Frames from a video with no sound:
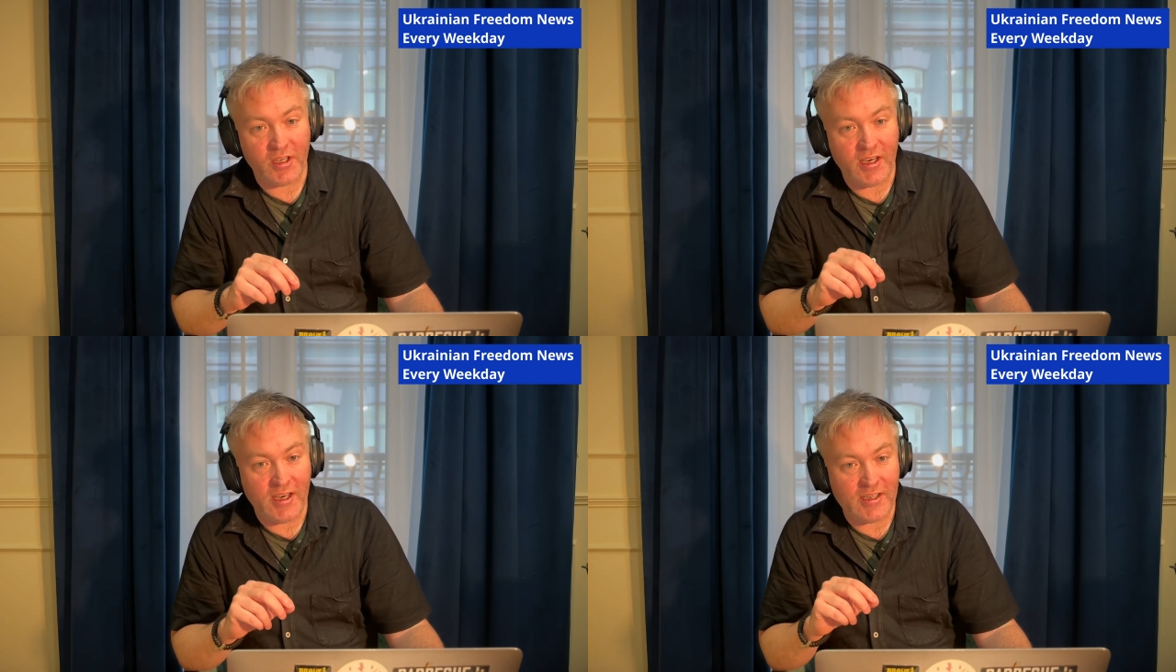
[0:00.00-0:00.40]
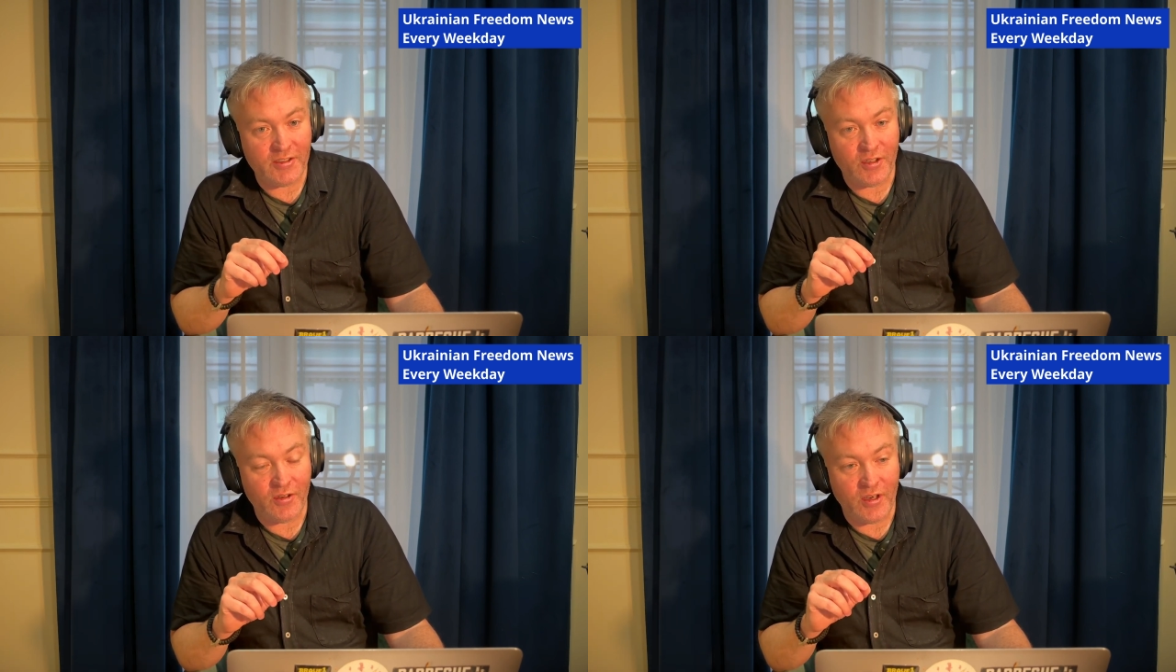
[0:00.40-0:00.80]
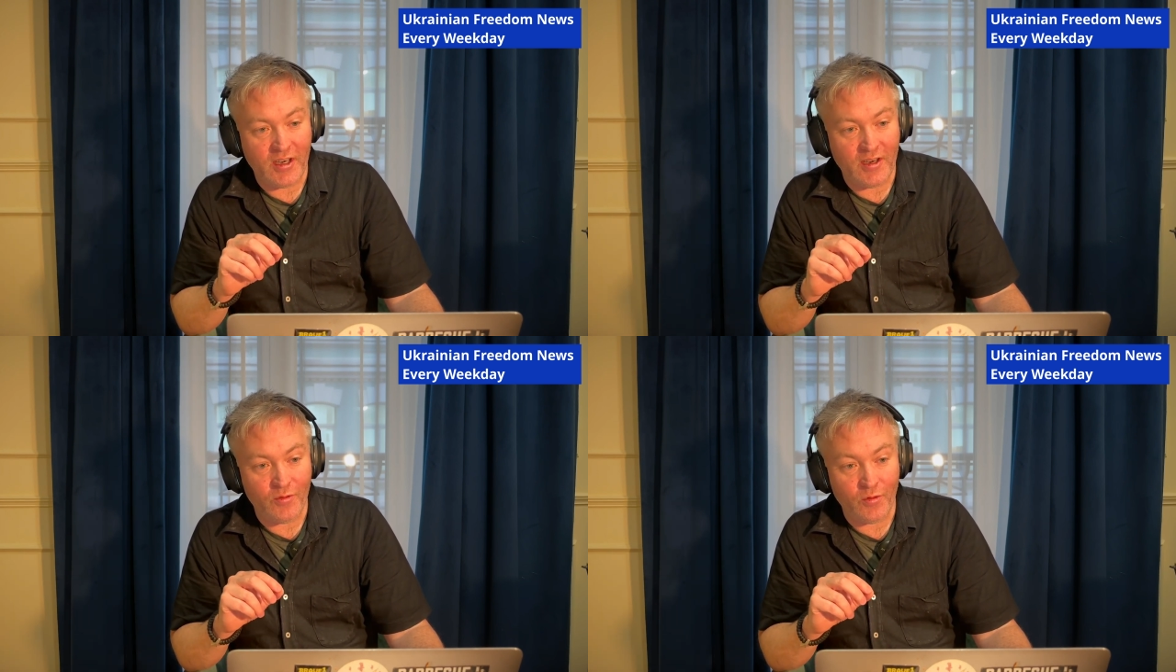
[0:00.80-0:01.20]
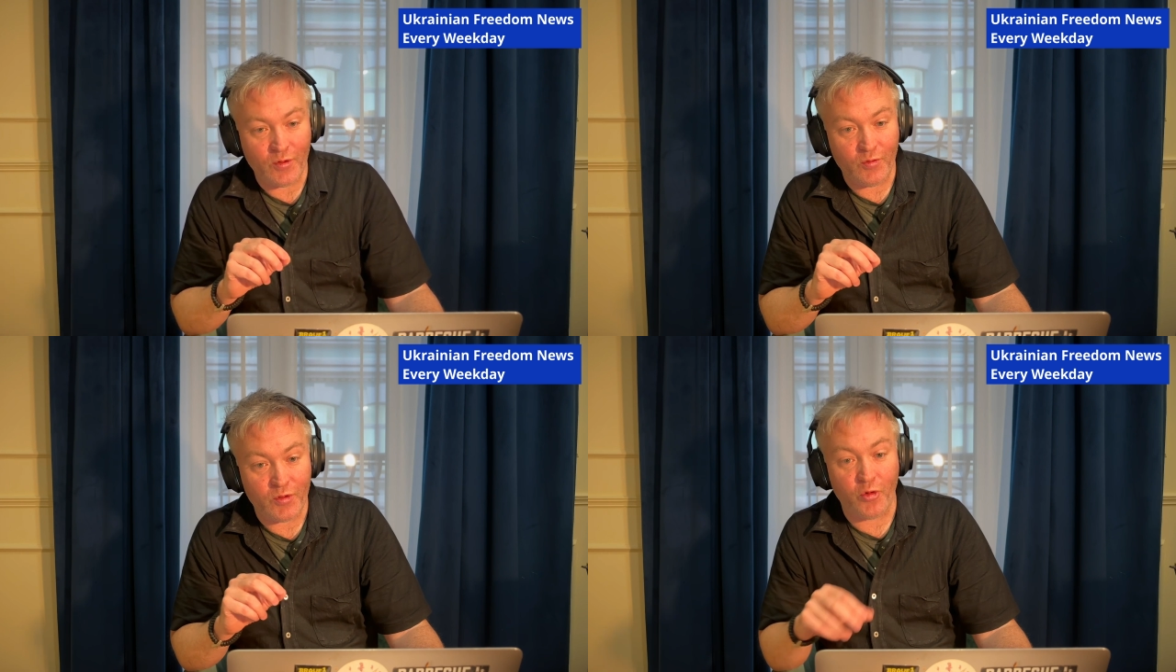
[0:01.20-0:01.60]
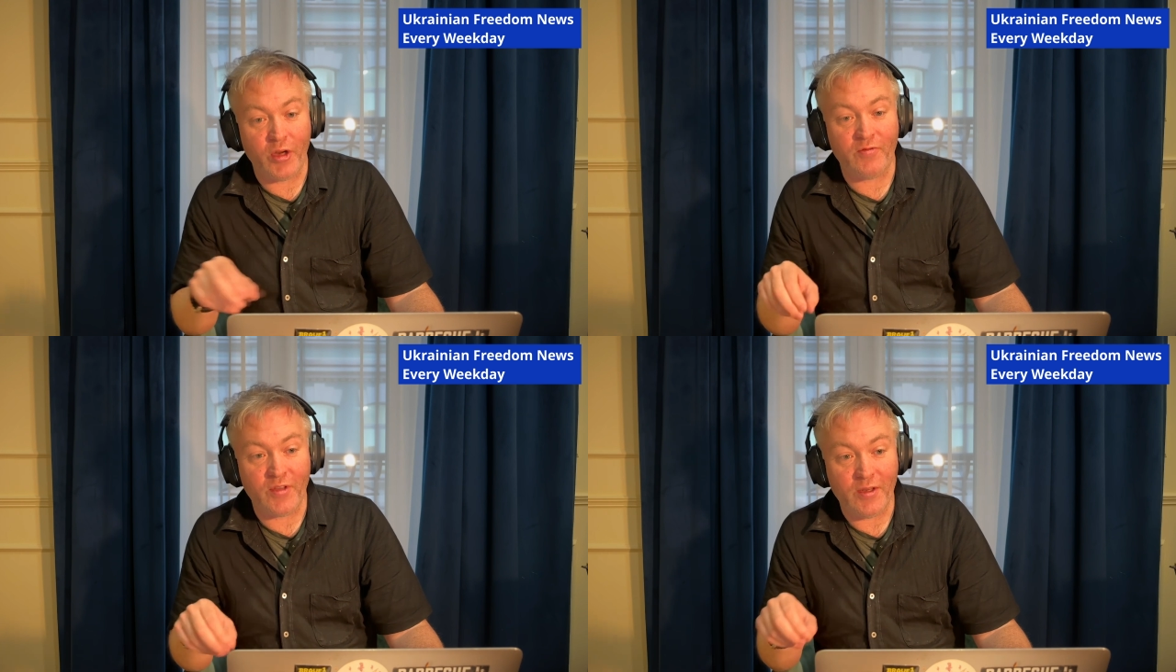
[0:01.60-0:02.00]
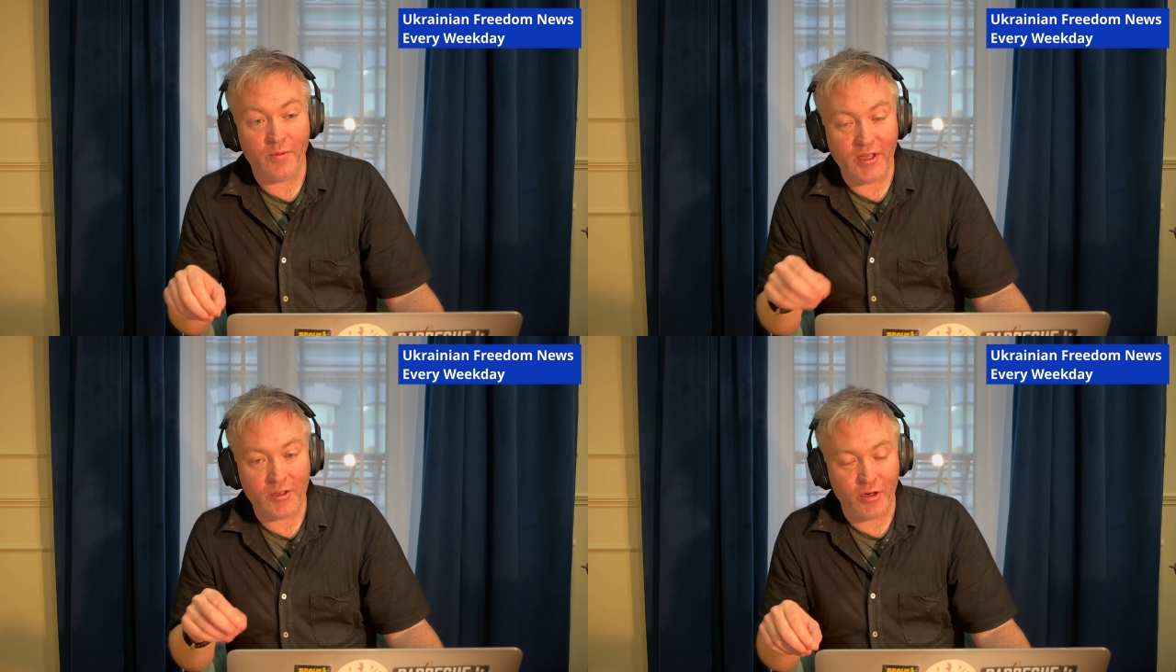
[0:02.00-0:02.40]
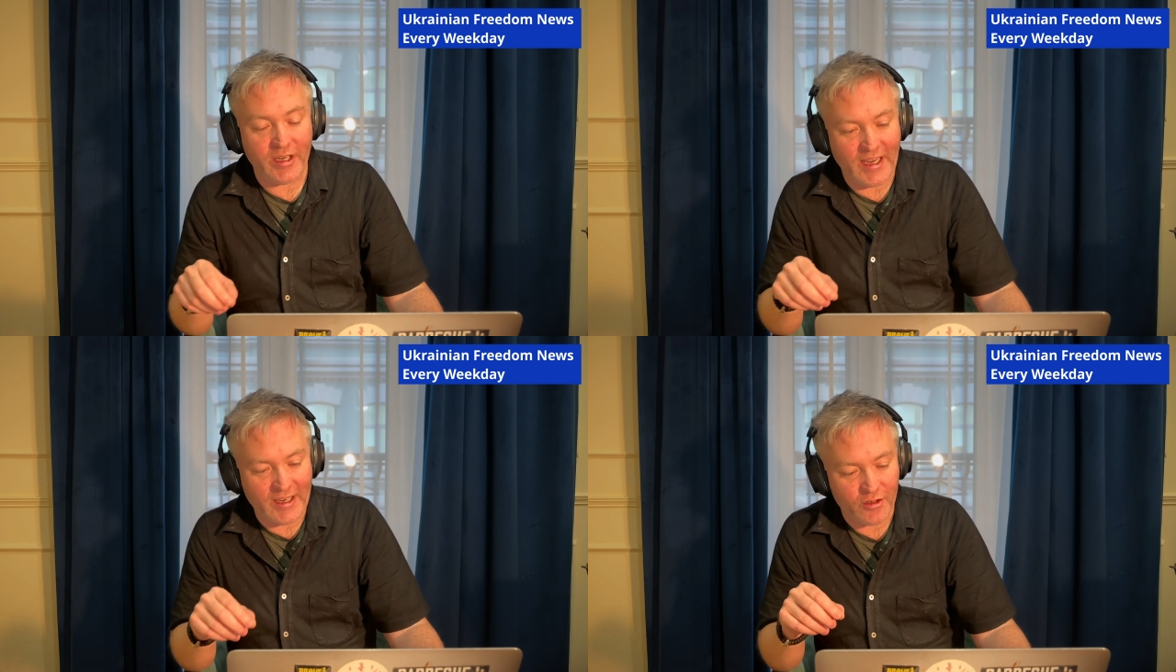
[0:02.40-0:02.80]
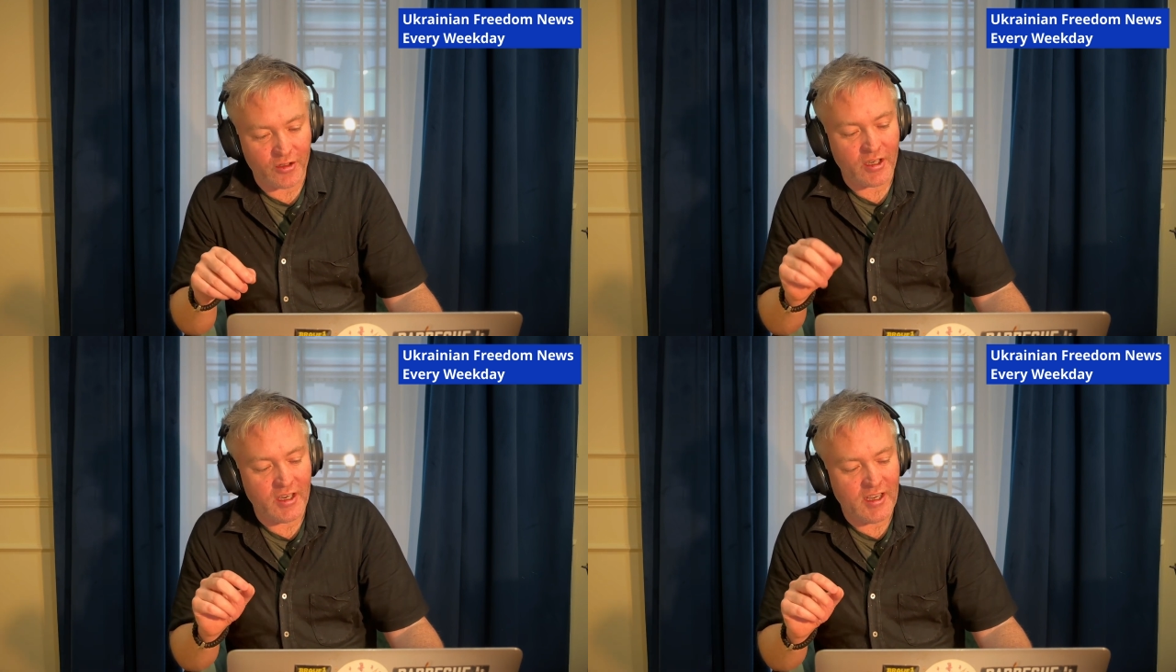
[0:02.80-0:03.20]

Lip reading: with great venom and great anger.